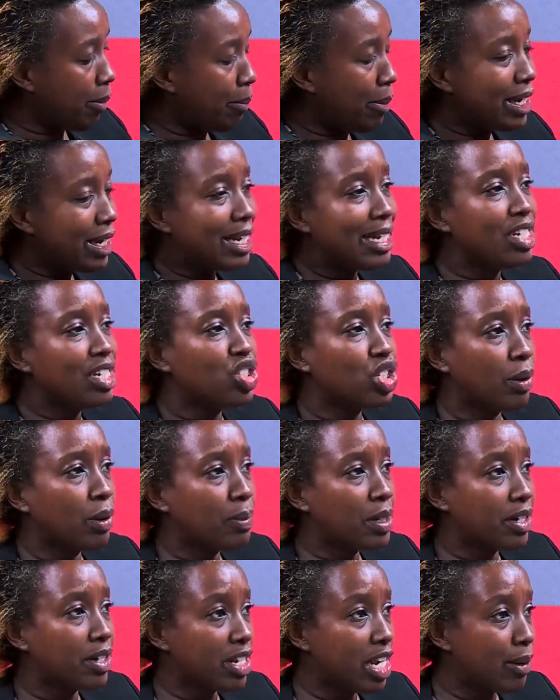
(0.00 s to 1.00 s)
badly
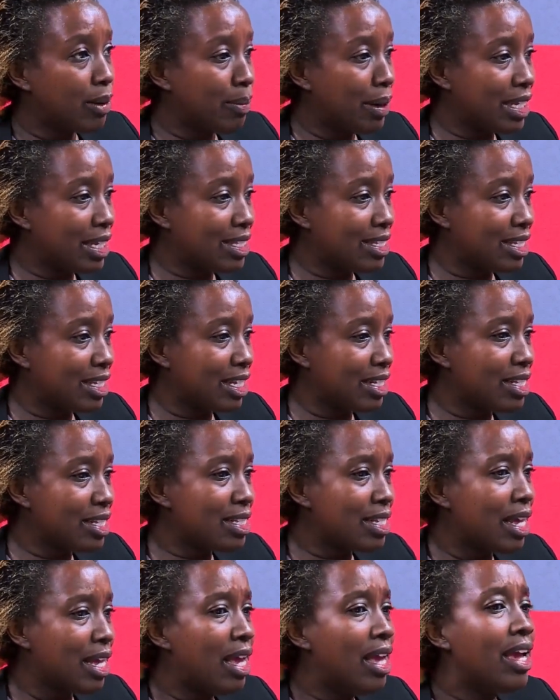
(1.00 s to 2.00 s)
shaped red blood
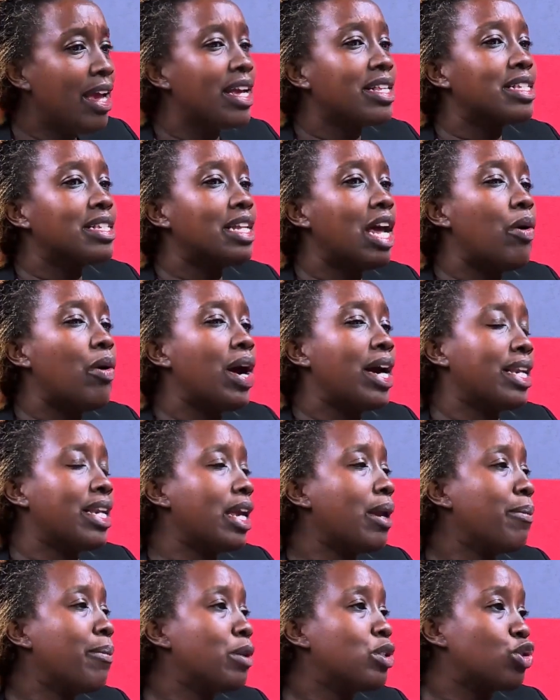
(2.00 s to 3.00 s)
cells, it's now
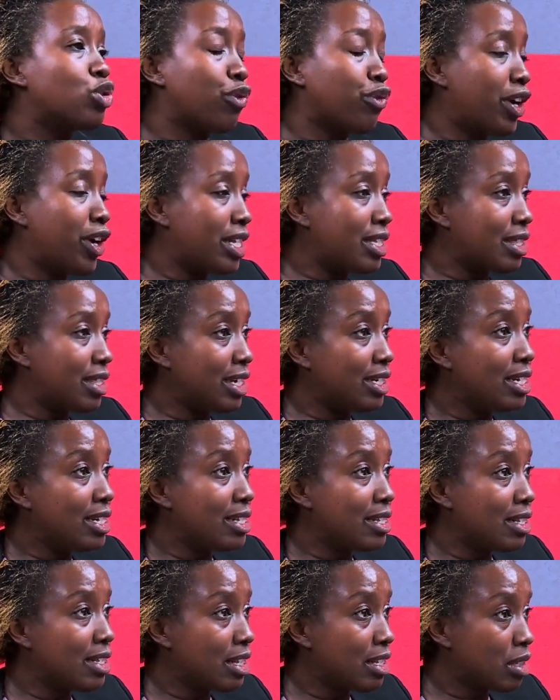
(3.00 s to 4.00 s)
unable to fight the
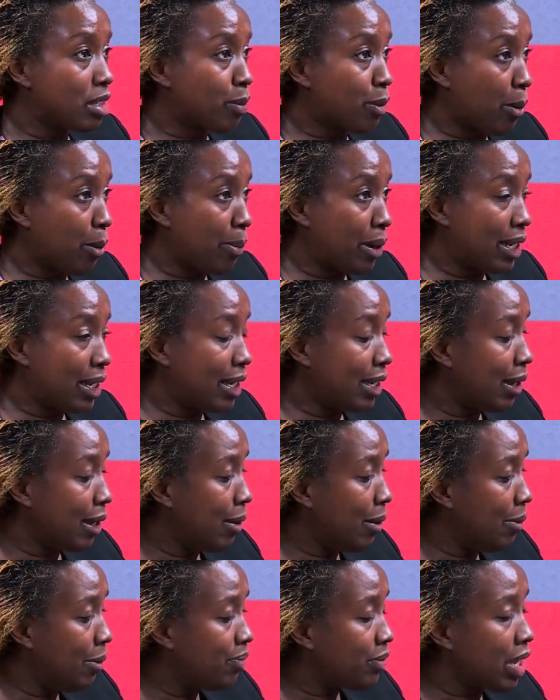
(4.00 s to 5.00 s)
diseases properly.
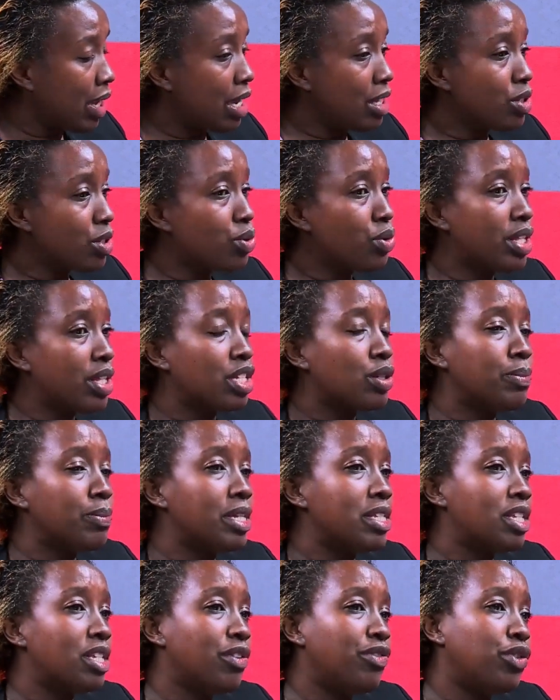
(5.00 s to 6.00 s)
And so that
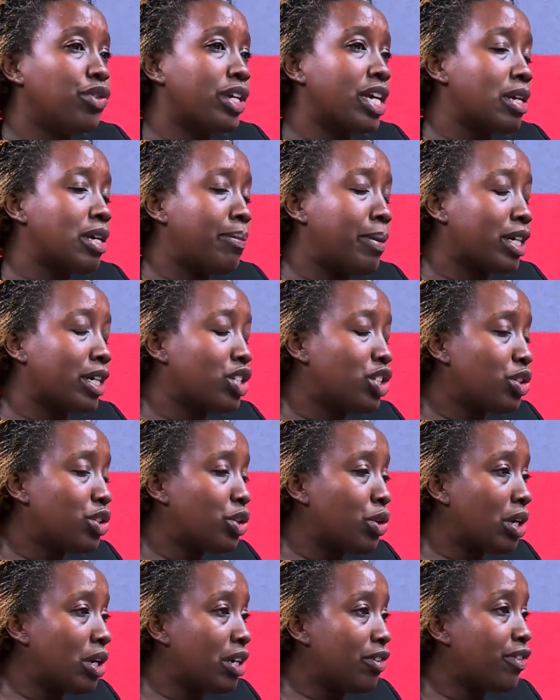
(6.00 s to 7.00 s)
means if you get a
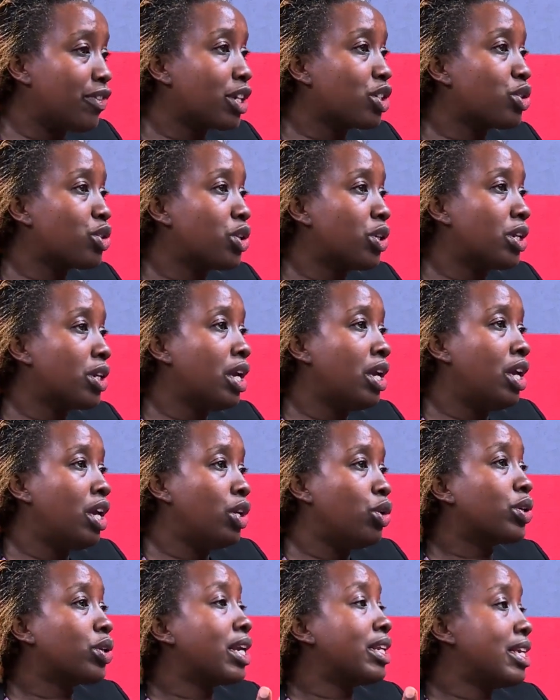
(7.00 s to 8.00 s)
bacterial infection,
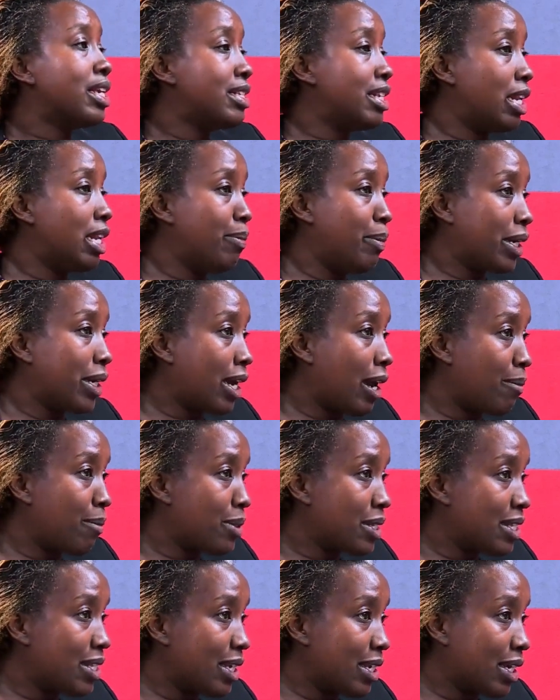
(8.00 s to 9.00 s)
you can easily become
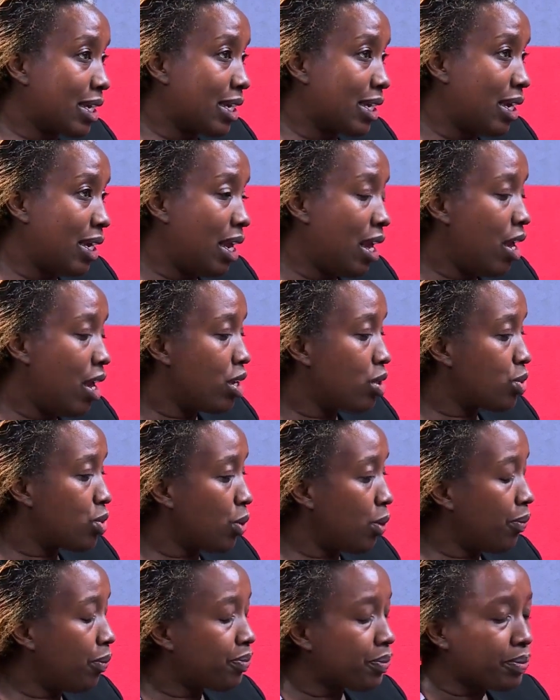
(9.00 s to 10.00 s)
sick.
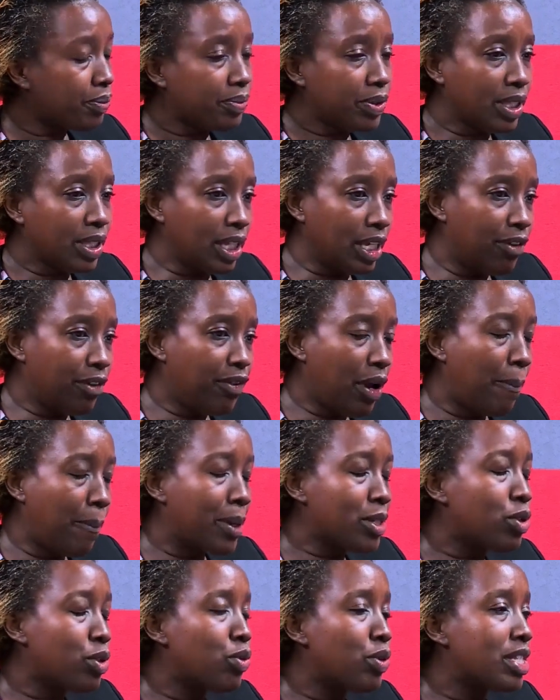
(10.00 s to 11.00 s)
So if a
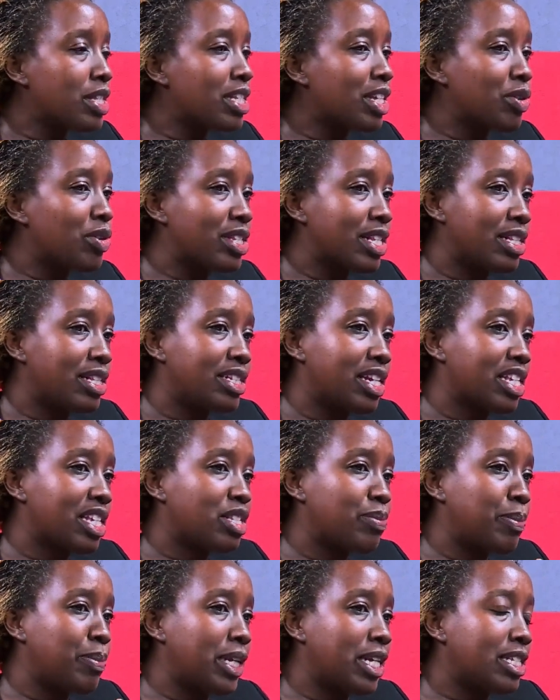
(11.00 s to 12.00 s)
person with sickle cell
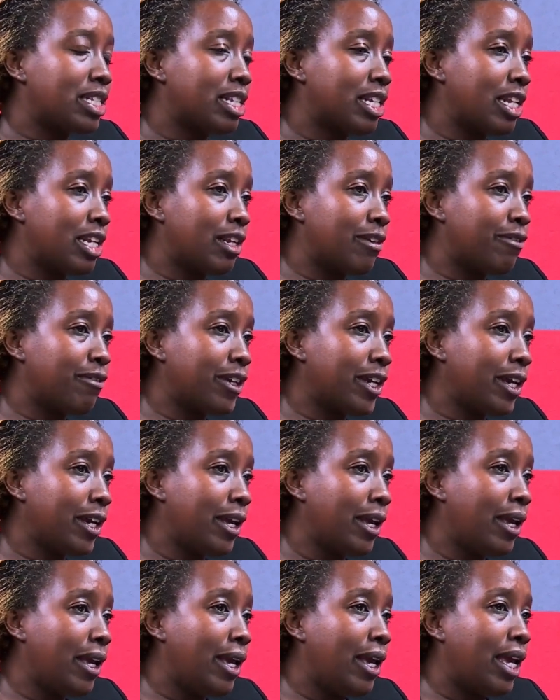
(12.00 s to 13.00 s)
takes penicillin V
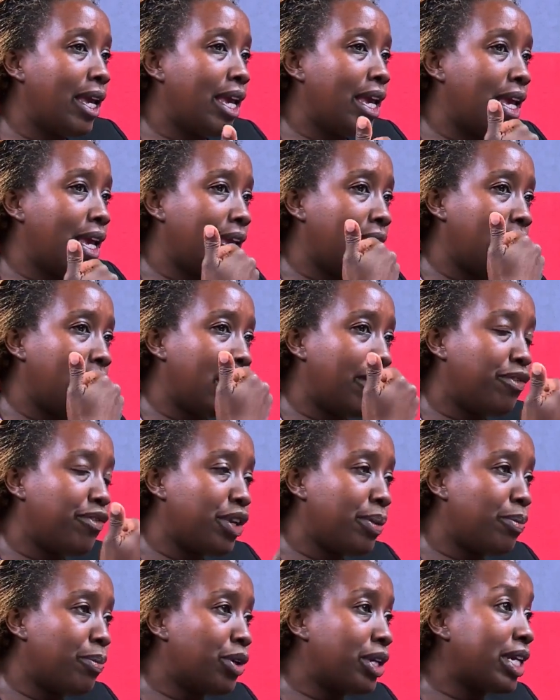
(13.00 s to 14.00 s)

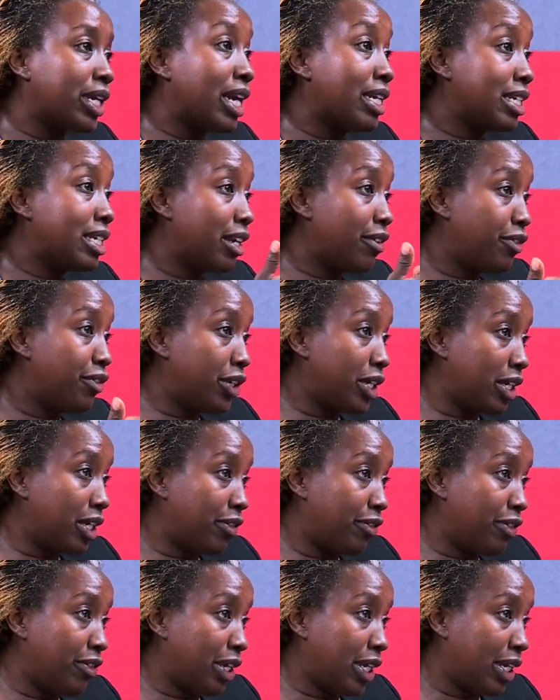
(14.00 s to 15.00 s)
every morning and every
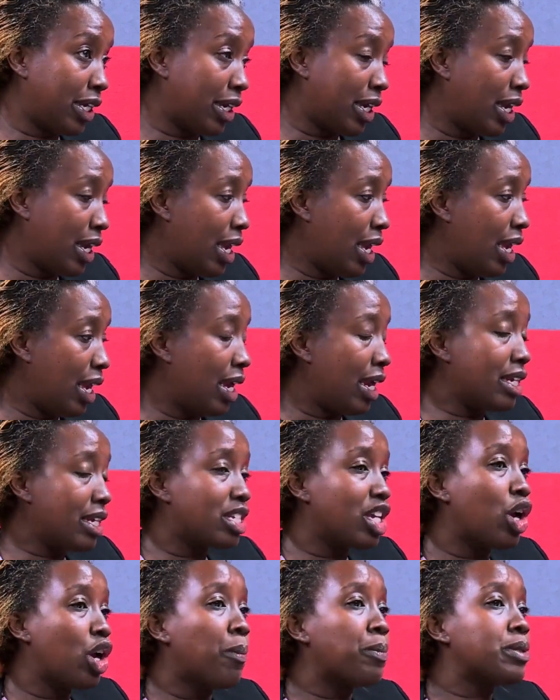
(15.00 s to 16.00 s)
evening, it
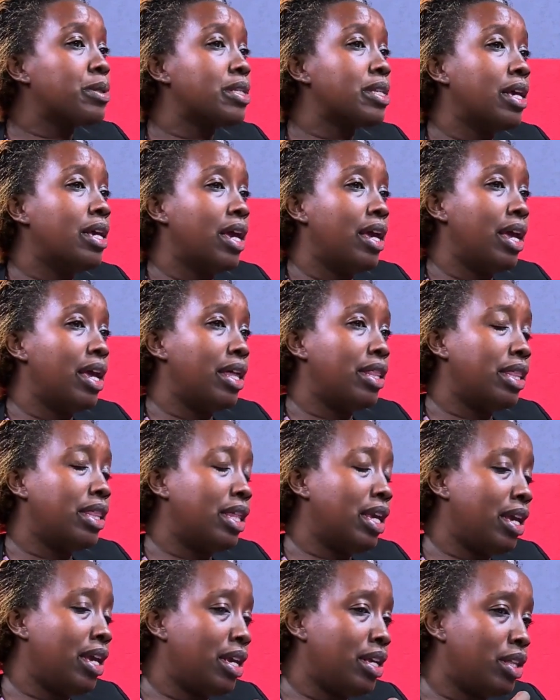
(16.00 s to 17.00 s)
helps
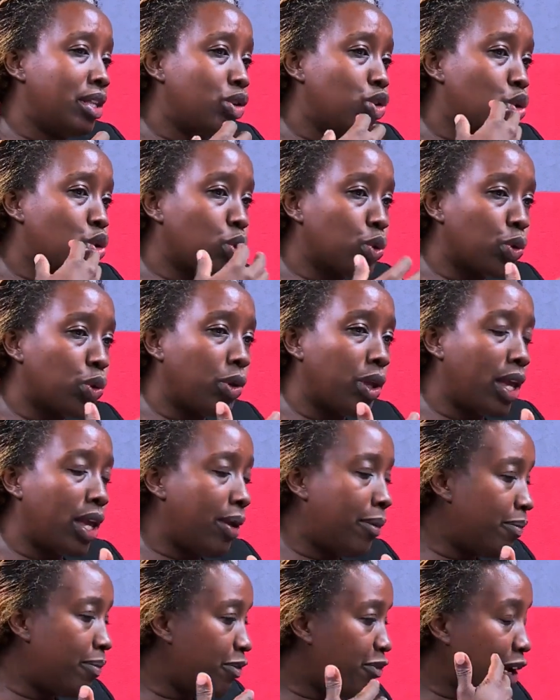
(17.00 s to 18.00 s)

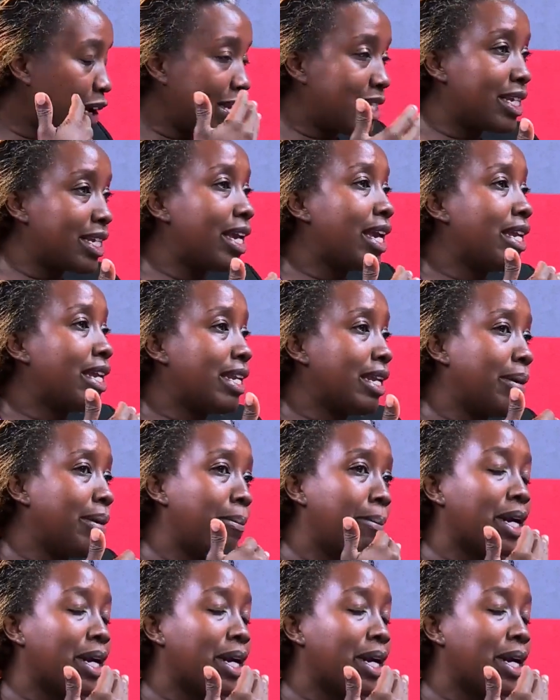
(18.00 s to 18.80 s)
to fight any